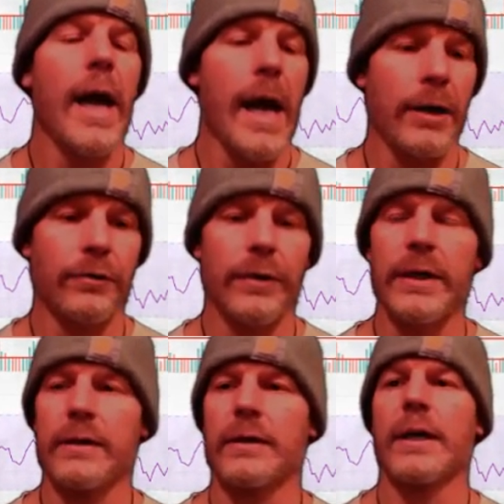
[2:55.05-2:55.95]

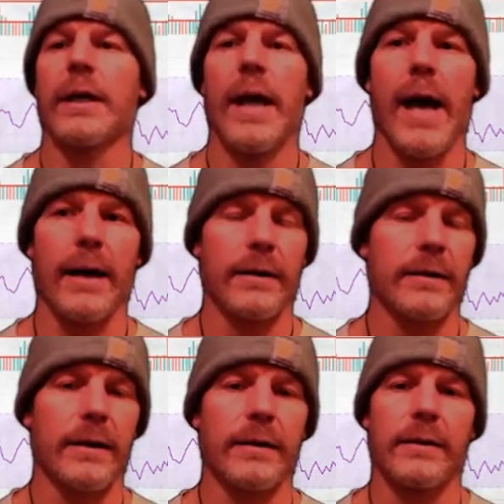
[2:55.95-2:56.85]
entries and
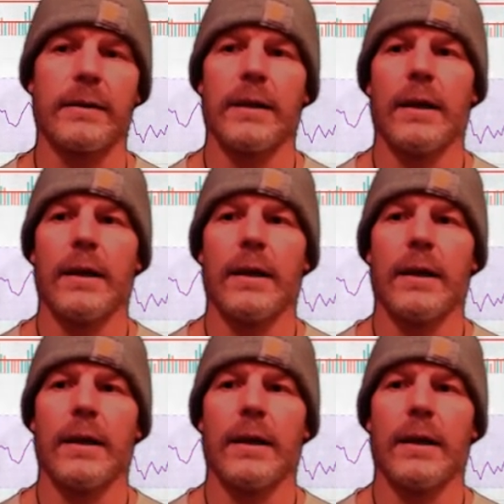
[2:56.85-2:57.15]
exits.